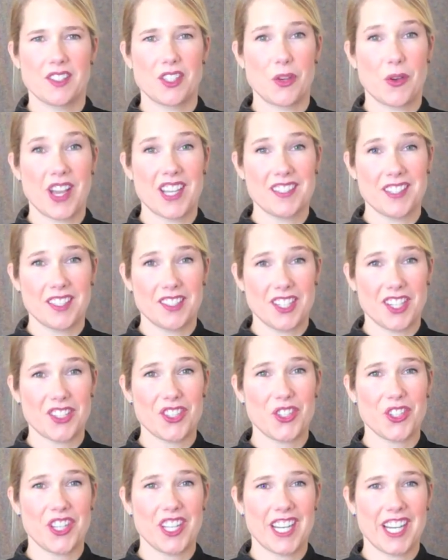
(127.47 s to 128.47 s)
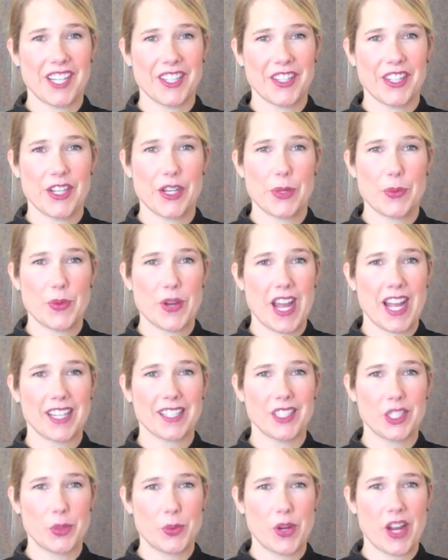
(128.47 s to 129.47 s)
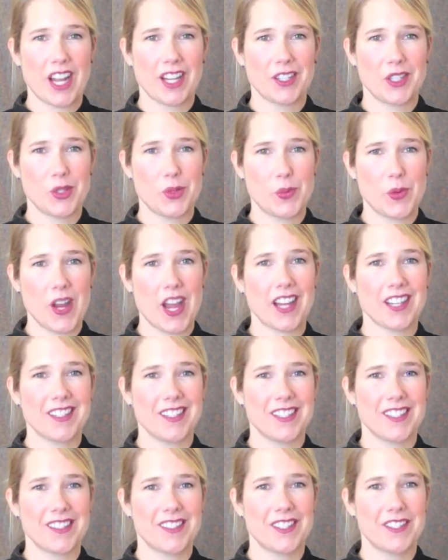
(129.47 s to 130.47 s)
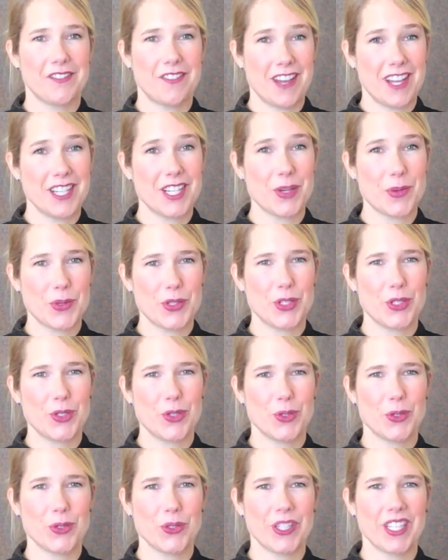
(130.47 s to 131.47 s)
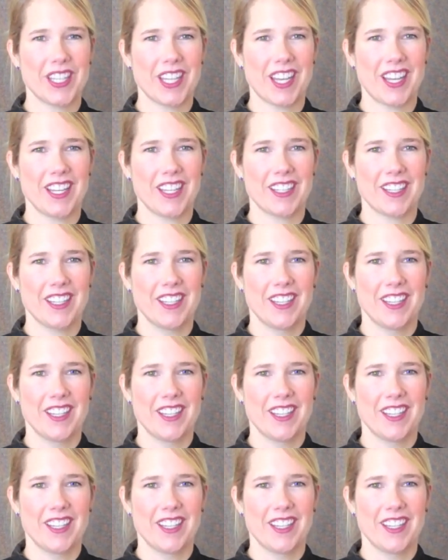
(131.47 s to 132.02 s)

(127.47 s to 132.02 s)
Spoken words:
so I suggest you get out there and practice, practice, practice to find out what you truly like.